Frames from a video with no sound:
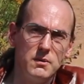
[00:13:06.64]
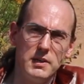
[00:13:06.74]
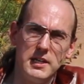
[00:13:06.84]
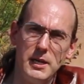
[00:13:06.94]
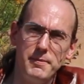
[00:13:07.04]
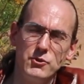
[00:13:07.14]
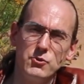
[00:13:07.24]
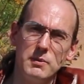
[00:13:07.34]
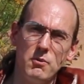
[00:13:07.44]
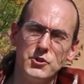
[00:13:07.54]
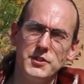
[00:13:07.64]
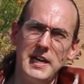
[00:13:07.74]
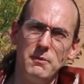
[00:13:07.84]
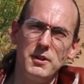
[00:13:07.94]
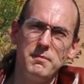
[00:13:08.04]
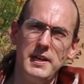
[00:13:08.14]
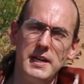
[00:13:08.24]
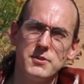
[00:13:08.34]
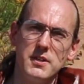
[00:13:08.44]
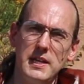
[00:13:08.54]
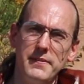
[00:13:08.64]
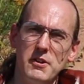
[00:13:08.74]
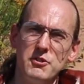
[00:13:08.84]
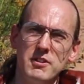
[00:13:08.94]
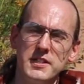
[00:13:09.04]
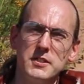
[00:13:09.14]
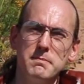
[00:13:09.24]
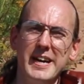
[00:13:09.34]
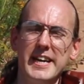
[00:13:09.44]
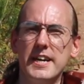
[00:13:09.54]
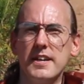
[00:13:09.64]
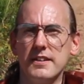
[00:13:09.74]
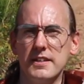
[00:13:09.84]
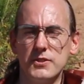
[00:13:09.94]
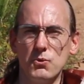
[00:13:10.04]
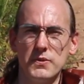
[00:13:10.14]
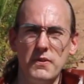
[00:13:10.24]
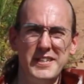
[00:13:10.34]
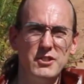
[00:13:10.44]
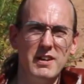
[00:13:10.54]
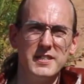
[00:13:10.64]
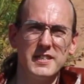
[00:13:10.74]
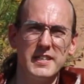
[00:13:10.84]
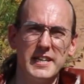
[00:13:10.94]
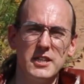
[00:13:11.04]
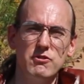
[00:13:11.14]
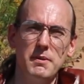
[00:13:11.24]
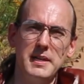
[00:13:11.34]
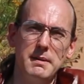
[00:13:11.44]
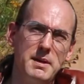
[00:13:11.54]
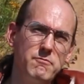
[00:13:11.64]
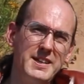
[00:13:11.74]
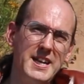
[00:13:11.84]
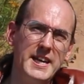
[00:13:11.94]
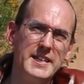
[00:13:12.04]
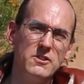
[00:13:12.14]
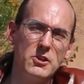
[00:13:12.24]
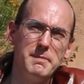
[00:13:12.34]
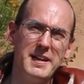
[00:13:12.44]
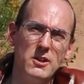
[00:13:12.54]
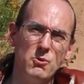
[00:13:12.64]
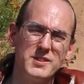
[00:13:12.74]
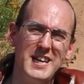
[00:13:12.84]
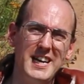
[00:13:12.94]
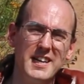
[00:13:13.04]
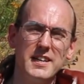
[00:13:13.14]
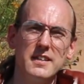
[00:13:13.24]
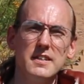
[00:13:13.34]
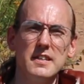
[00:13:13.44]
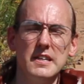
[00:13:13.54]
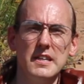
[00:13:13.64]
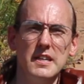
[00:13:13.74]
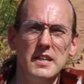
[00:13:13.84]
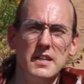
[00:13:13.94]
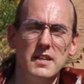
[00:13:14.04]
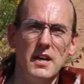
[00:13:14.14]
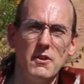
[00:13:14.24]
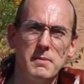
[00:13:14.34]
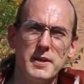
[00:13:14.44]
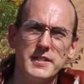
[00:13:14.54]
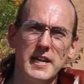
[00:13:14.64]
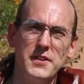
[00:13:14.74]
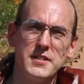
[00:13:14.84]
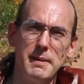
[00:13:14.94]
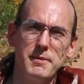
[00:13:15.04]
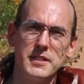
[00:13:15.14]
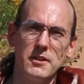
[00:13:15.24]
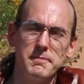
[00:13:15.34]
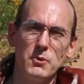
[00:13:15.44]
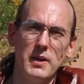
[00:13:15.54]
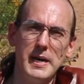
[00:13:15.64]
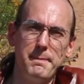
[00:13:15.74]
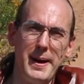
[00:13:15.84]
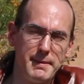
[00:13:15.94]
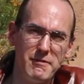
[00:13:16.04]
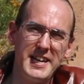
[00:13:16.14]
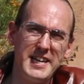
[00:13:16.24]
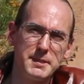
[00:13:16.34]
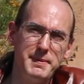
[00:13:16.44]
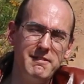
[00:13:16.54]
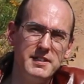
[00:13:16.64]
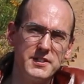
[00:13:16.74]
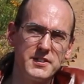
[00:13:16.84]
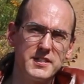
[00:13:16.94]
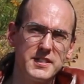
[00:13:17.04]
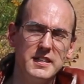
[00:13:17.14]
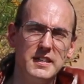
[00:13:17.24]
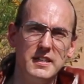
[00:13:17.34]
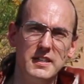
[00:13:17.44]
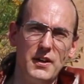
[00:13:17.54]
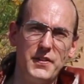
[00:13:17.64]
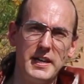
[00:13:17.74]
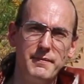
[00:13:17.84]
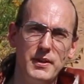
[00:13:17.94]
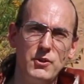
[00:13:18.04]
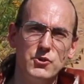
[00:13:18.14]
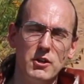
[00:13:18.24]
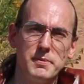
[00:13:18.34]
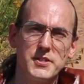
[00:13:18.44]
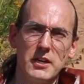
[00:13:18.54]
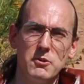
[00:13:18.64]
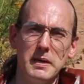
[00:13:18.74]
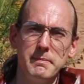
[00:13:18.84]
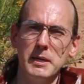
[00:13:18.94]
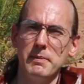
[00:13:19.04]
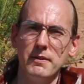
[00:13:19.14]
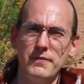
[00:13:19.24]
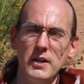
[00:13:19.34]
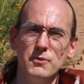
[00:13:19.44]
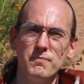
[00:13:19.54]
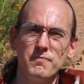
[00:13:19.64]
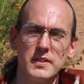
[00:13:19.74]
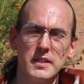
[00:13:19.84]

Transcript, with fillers: Well, I hope you enjoyed watching that with me. It was certainly very interesting to make. It's always very interesting taking a trip down memory lane and looking back at all tech. Although I must say, this episode has been quite a backbreaking experience. I think in future I'll be sticking with my mobile phone.